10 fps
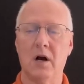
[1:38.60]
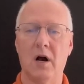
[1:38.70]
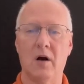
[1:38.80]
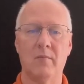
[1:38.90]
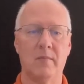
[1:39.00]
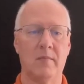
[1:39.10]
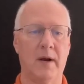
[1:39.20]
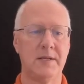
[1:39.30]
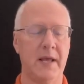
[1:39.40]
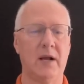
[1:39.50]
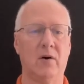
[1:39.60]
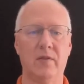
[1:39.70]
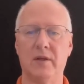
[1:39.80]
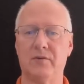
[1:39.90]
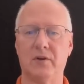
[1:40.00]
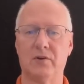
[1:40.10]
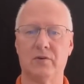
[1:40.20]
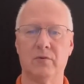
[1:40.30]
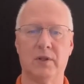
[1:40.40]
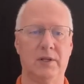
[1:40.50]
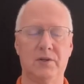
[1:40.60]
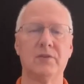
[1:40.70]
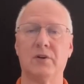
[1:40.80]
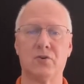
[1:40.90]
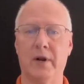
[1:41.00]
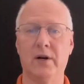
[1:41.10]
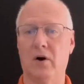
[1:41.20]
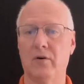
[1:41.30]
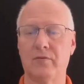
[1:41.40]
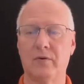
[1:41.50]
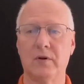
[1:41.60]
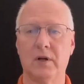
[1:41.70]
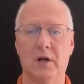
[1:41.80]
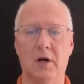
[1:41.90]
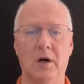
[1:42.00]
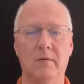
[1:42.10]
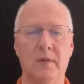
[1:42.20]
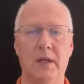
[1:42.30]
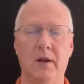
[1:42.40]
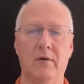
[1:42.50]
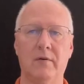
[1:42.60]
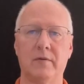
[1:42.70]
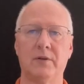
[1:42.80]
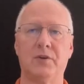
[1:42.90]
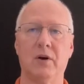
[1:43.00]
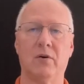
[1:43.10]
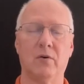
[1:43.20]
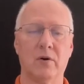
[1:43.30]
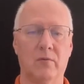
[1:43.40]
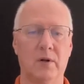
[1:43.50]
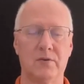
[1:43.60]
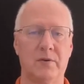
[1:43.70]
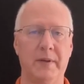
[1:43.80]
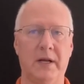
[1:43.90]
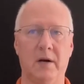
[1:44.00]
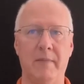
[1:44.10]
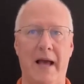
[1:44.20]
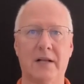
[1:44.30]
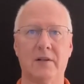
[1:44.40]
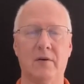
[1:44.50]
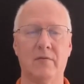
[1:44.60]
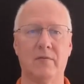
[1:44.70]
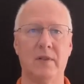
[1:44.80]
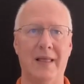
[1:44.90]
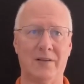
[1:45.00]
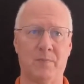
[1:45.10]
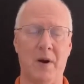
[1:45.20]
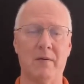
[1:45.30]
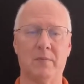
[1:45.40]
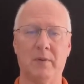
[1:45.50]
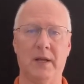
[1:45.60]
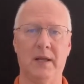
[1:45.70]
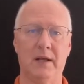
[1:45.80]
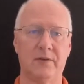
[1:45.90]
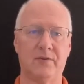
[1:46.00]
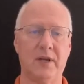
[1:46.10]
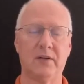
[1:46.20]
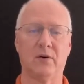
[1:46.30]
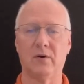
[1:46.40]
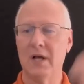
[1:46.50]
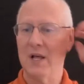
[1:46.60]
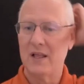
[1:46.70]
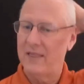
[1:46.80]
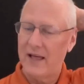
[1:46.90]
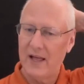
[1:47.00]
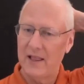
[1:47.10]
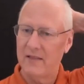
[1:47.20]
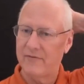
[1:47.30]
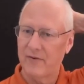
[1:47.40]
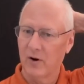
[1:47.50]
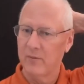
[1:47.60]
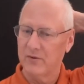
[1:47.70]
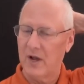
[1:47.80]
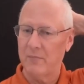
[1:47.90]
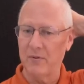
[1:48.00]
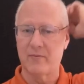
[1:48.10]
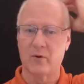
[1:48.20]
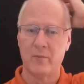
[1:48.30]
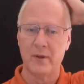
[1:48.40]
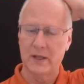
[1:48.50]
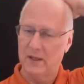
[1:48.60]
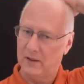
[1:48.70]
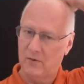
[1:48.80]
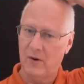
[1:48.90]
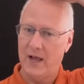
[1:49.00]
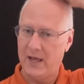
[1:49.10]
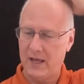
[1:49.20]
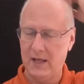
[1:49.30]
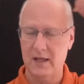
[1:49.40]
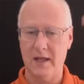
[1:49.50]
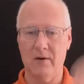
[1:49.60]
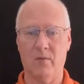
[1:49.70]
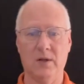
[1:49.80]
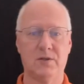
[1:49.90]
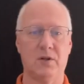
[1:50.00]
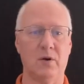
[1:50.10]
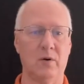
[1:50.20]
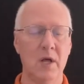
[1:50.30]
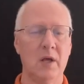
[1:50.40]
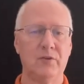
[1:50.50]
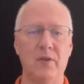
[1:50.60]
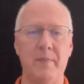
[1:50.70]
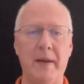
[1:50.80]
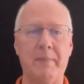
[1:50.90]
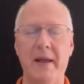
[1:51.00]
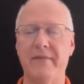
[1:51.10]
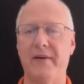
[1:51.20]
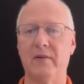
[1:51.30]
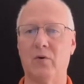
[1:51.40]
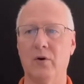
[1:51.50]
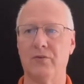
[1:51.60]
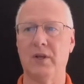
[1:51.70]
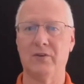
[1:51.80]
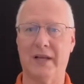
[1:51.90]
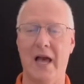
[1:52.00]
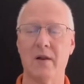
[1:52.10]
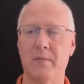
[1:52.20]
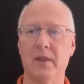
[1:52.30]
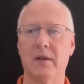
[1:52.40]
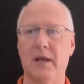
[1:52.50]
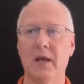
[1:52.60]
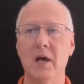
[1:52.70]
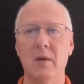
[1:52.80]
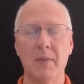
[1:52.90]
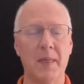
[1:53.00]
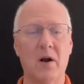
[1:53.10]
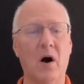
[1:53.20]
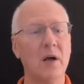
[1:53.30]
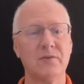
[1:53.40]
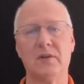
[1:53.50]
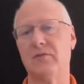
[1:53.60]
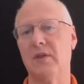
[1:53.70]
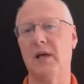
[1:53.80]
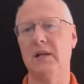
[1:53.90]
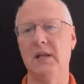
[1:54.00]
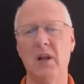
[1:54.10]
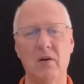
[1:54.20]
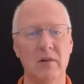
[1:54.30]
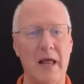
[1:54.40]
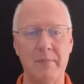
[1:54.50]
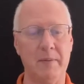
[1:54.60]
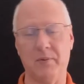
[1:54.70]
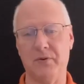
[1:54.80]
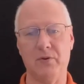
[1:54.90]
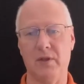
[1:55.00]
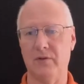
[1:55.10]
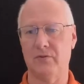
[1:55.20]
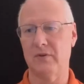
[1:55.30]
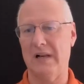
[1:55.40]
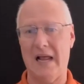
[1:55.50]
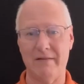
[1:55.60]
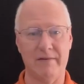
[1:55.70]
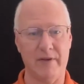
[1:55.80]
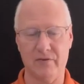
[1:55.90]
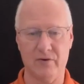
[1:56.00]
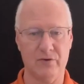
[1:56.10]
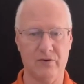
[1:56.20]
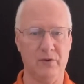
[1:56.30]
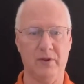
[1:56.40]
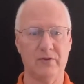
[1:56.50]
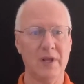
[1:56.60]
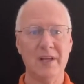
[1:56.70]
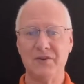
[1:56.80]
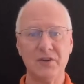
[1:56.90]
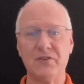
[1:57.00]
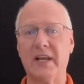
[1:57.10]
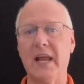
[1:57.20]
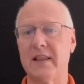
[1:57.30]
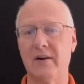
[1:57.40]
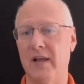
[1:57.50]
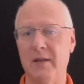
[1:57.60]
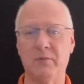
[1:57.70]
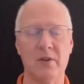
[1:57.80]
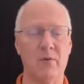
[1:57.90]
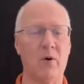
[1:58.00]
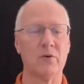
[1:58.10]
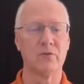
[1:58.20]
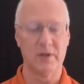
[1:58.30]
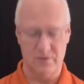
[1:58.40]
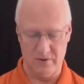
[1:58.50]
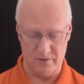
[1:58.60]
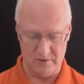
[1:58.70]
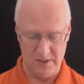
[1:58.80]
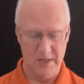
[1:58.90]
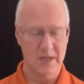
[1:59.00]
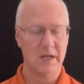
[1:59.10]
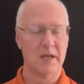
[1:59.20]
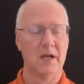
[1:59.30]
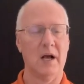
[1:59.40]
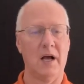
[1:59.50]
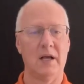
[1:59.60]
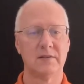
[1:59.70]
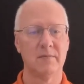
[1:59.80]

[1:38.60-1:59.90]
Um, my take on this is really just a trade off. Um, you know a shareholder wants to become active that's probably a signal that the firm is not performing the way it wants to so the big benefit of course is accountability but the cost is that you know a lot of people do this a lot of investors do this just to get their names in the wall street journal uh,